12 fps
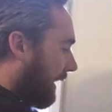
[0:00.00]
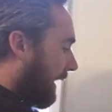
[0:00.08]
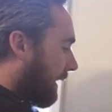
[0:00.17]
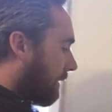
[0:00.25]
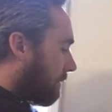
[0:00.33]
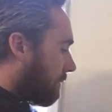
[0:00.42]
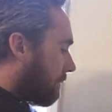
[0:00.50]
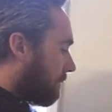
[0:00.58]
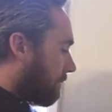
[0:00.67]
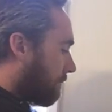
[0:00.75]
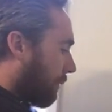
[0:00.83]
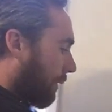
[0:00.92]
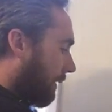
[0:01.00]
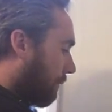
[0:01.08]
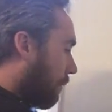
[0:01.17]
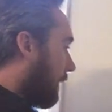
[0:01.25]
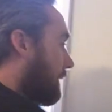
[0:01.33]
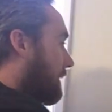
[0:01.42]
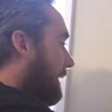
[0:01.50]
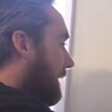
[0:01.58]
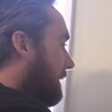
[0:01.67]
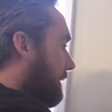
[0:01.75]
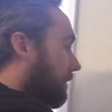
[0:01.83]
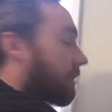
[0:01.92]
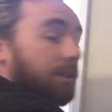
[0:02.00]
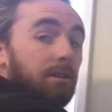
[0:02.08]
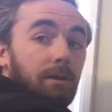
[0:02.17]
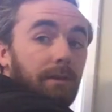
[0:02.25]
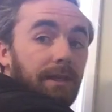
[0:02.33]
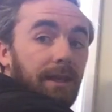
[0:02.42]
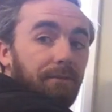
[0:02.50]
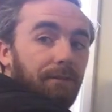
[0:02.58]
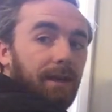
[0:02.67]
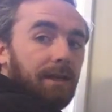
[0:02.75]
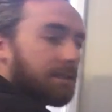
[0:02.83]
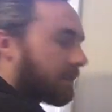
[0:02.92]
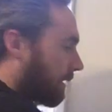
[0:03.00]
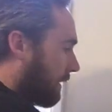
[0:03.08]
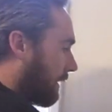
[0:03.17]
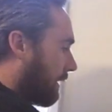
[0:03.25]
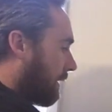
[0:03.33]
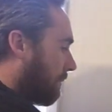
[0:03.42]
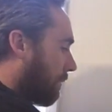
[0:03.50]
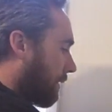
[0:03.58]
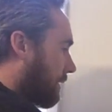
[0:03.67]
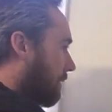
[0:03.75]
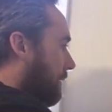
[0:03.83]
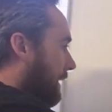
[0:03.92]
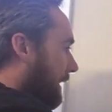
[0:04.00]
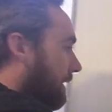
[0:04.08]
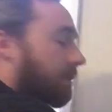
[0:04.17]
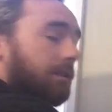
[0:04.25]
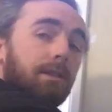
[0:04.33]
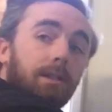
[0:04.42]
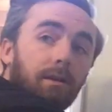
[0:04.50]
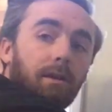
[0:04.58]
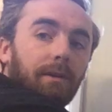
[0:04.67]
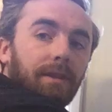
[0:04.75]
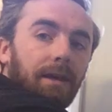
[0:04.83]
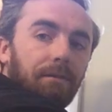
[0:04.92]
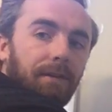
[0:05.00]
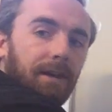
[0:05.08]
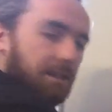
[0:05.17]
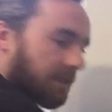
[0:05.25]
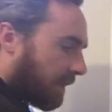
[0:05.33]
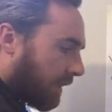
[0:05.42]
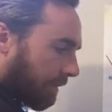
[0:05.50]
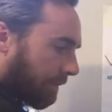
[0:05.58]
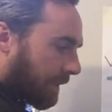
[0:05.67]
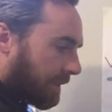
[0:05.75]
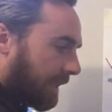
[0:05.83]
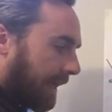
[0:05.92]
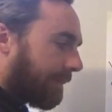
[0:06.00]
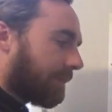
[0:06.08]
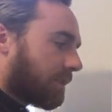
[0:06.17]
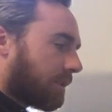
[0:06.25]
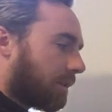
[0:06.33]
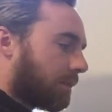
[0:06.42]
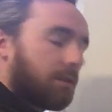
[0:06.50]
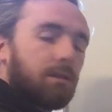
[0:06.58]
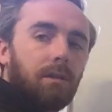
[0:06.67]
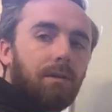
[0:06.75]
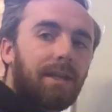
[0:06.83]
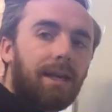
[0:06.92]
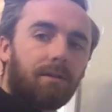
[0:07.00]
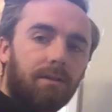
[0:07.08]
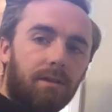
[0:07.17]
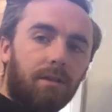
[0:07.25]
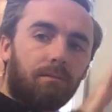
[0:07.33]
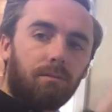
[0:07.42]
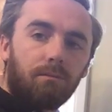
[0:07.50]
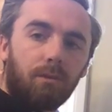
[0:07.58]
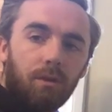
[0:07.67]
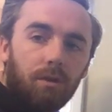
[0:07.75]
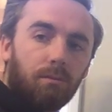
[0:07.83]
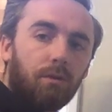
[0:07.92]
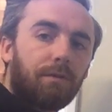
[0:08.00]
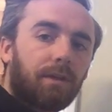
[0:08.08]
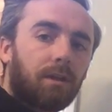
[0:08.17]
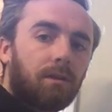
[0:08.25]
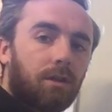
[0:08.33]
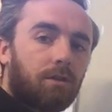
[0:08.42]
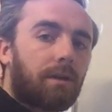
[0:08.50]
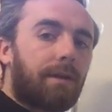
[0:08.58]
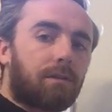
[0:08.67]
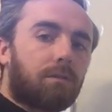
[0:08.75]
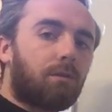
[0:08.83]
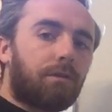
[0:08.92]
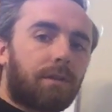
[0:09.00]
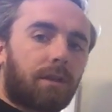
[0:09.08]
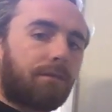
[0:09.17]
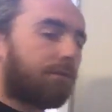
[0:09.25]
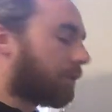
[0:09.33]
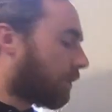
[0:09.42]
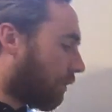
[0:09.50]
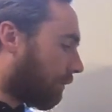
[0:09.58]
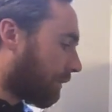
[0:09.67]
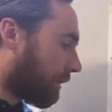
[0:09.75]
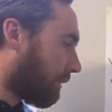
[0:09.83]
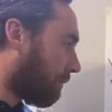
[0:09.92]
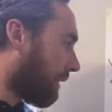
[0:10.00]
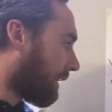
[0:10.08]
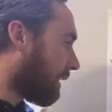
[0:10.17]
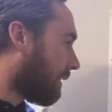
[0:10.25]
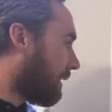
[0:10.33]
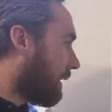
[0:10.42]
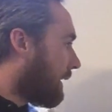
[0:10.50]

At 0.1 seconds, they're still going that fast. 0.2 seconds, they're still going that fast because they haven't started to slow down. The drivers are moving their foot over to the brake.